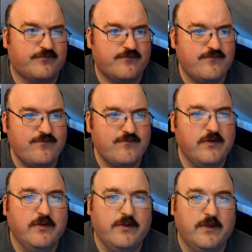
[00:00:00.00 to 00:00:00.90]

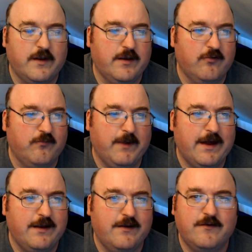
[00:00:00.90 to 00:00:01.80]
You know what help
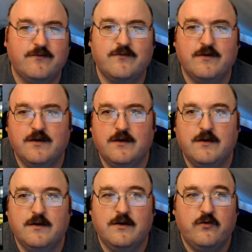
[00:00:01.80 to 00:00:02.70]
that is?
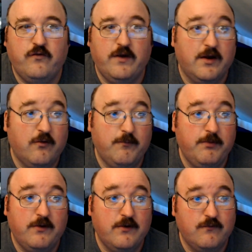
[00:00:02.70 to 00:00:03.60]
Gee, I hope you
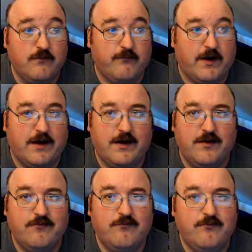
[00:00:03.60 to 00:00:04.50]
can
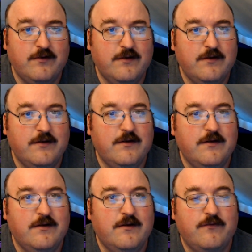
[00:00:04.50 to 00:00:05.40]
survive.
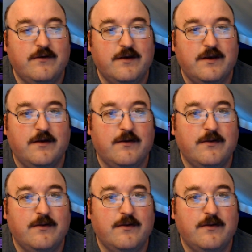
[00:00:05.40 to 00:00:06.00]
The hell?